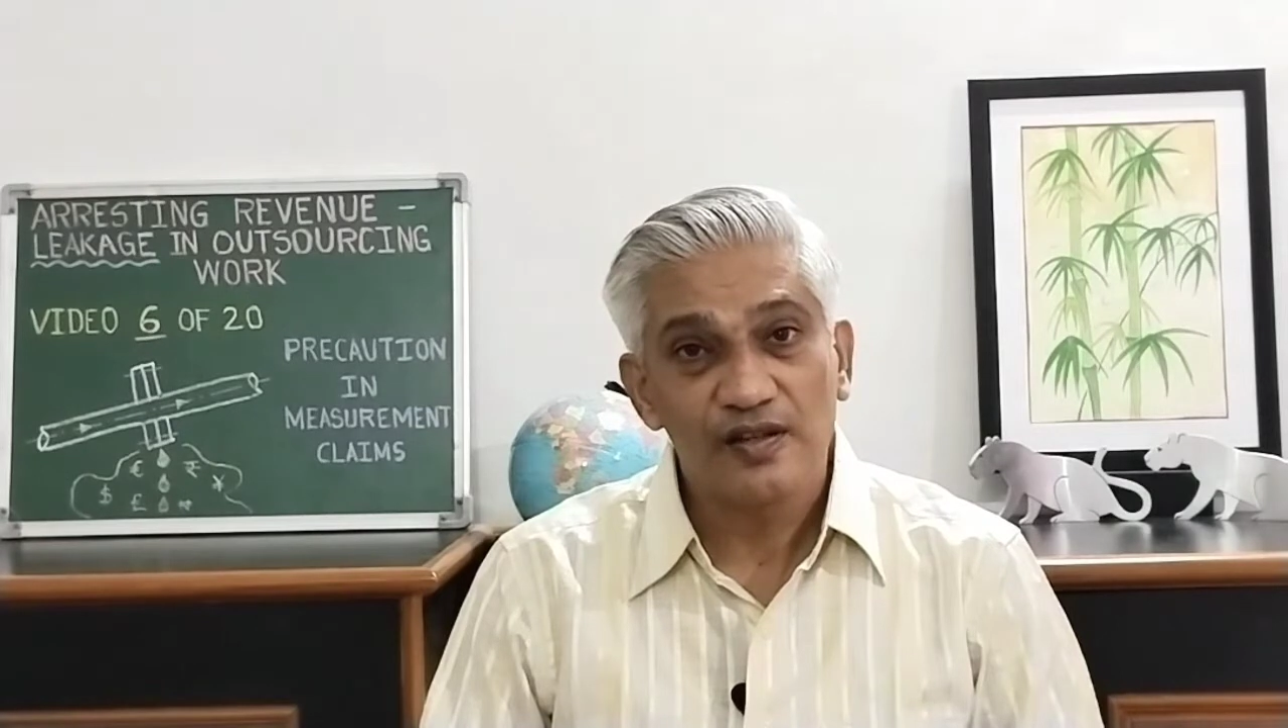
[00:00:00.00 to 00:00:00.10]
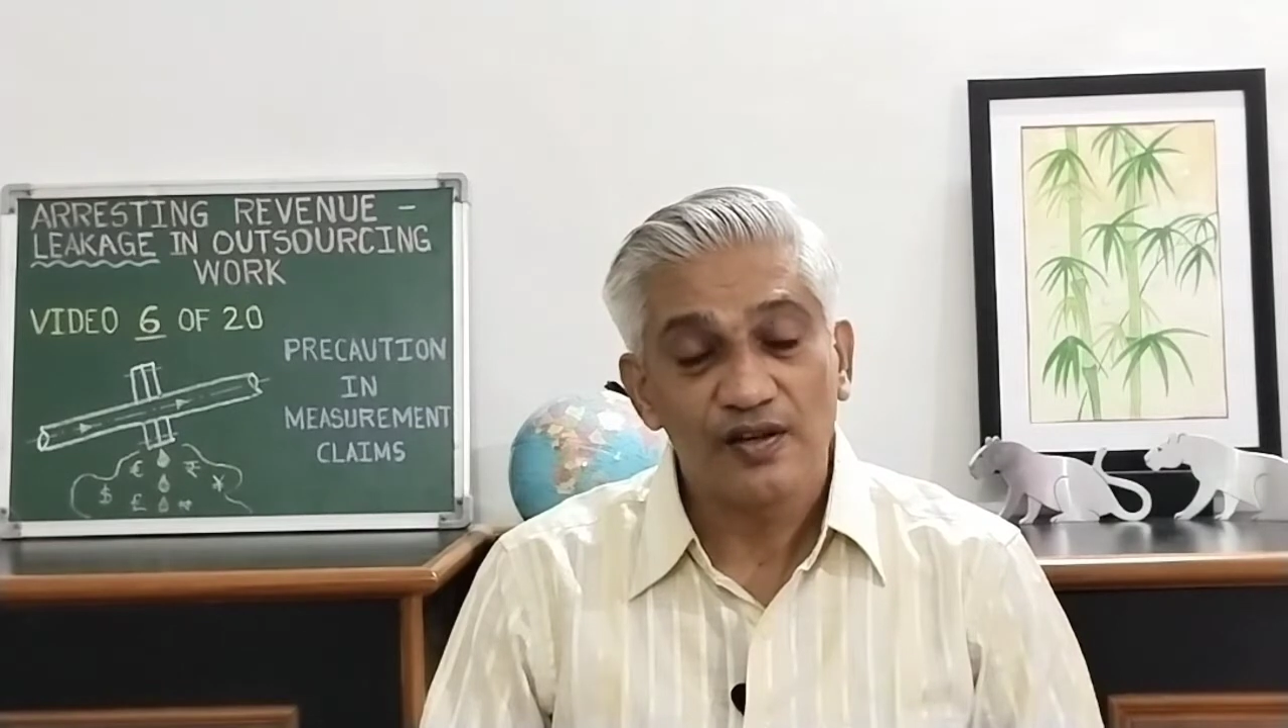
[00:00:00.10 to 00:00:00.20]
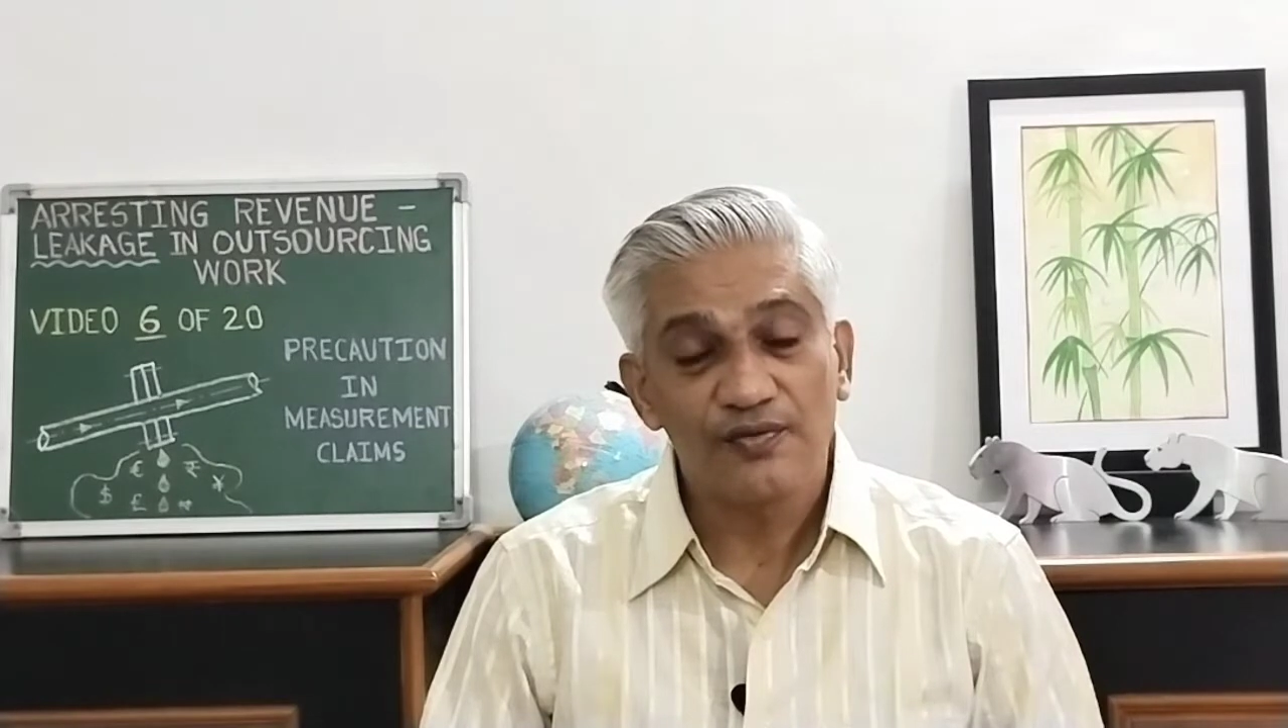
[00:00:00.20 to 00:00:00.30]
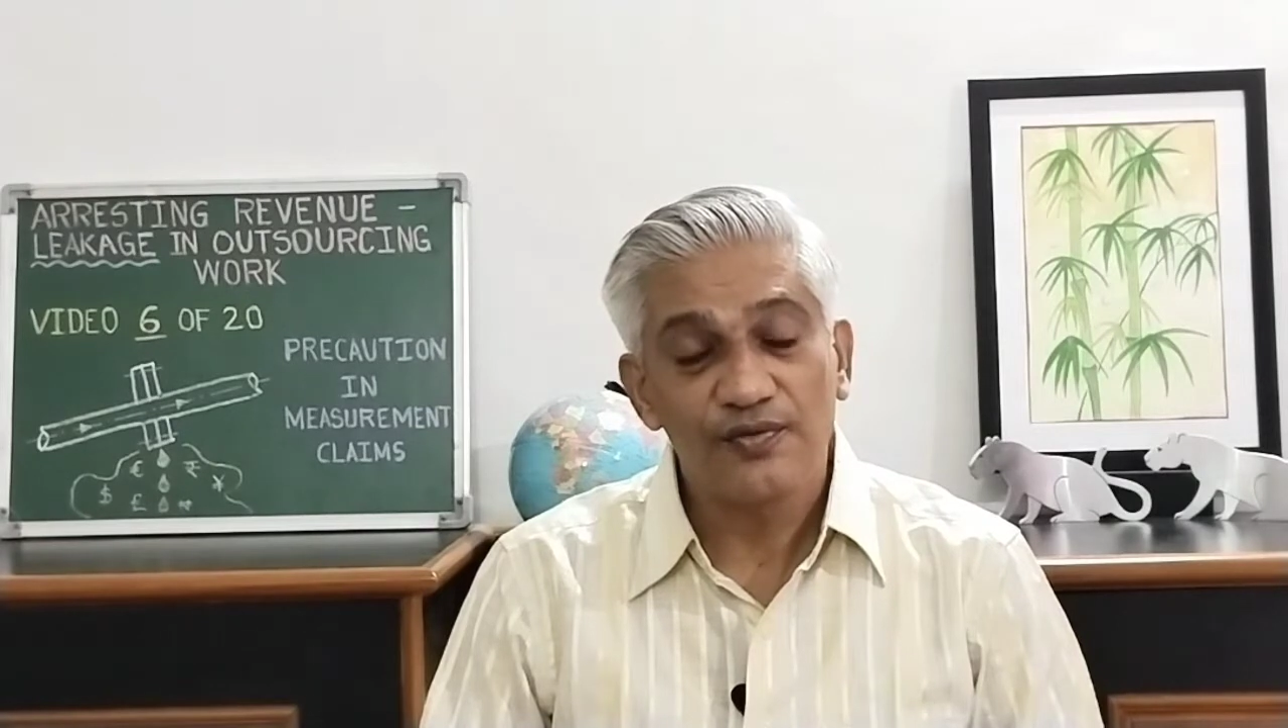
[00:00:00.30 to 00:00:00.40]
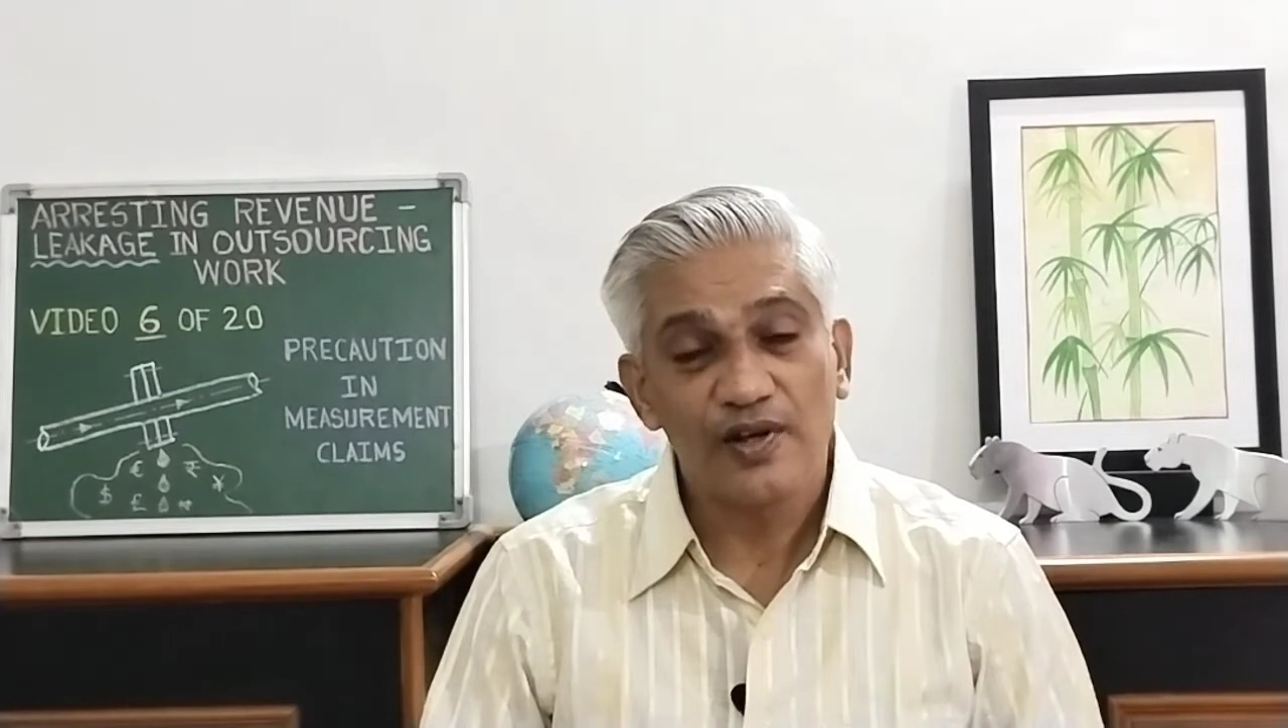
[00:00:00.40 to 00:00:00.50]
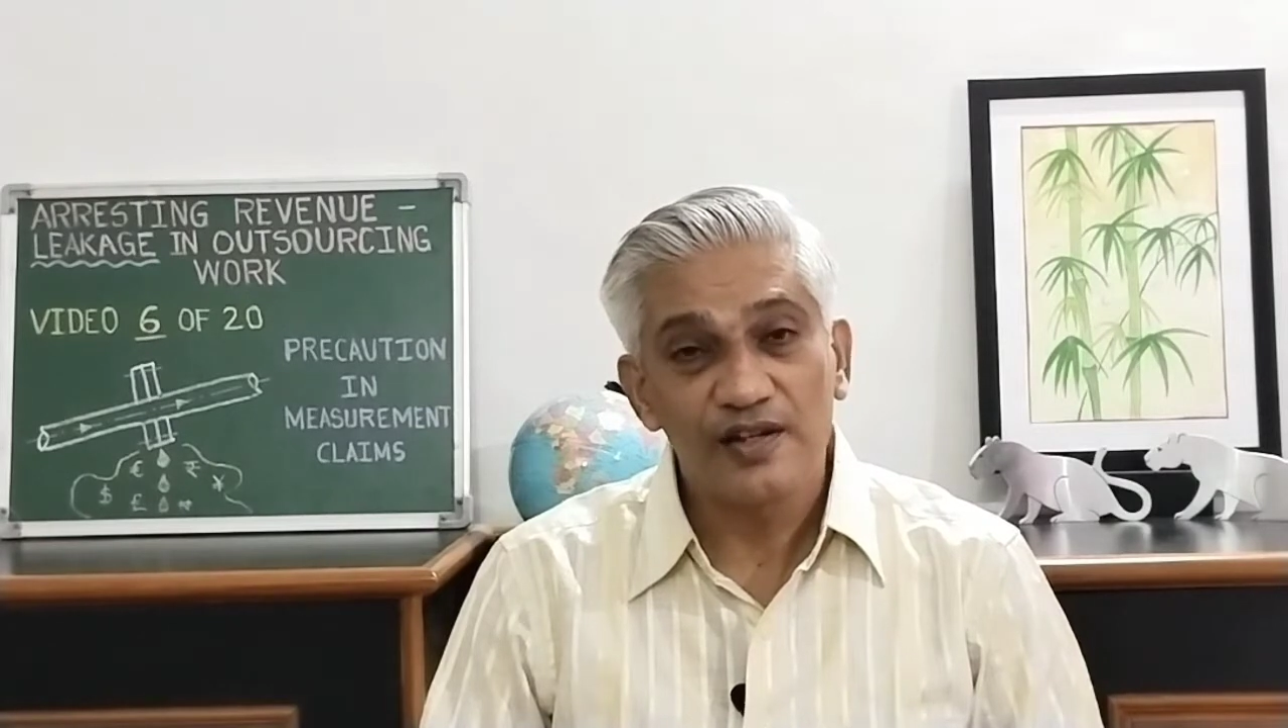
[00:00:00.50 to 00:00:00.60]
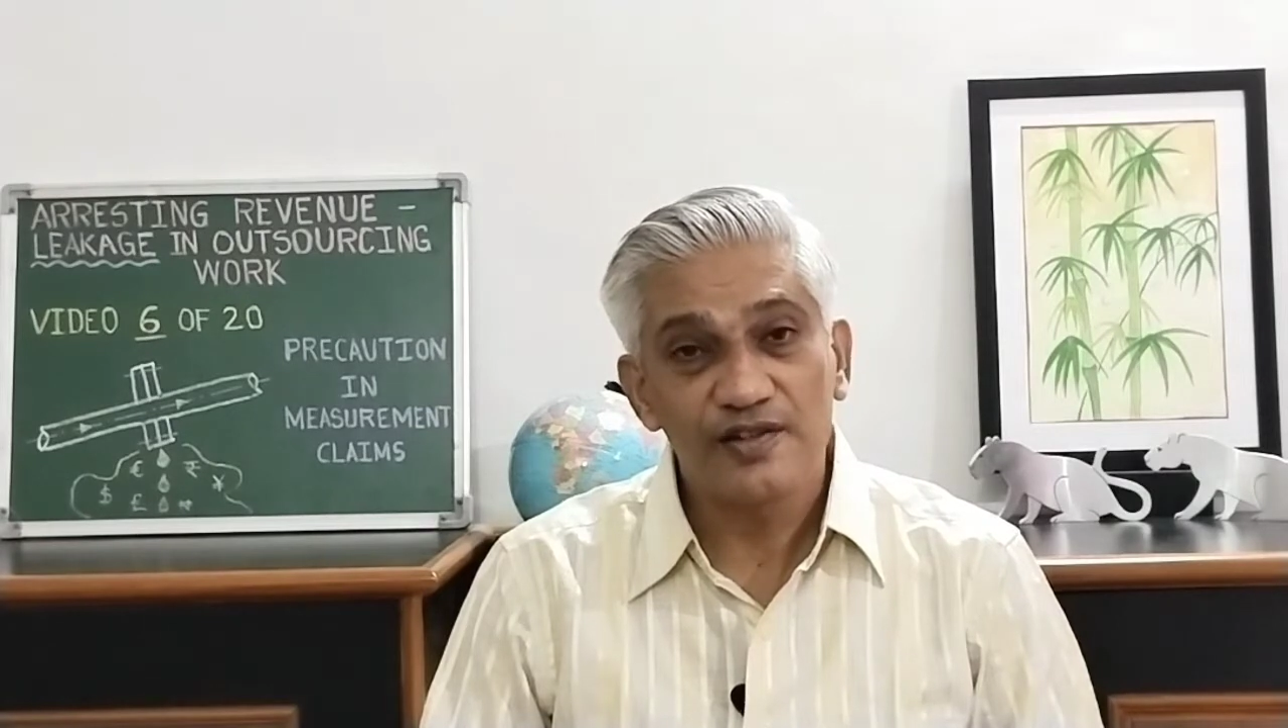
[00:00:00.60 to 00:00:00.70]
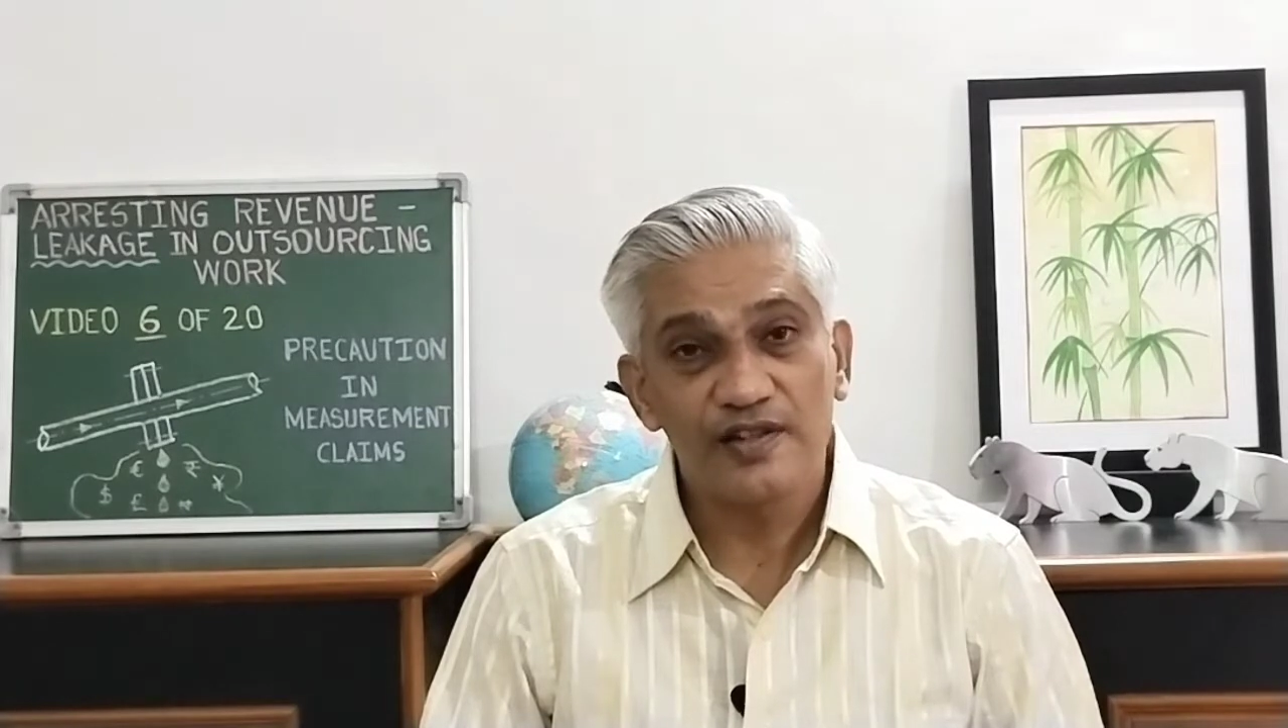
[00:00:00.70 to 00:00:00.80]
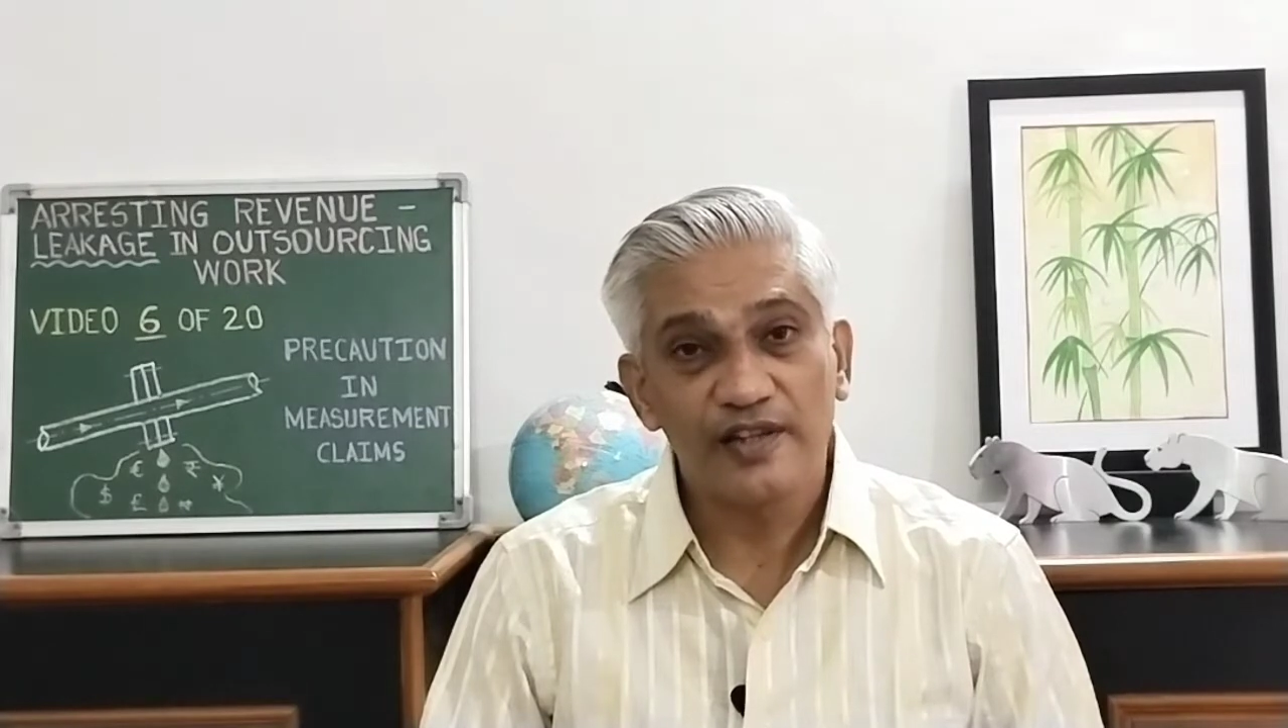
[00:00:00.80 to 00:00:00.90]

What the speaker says: of larger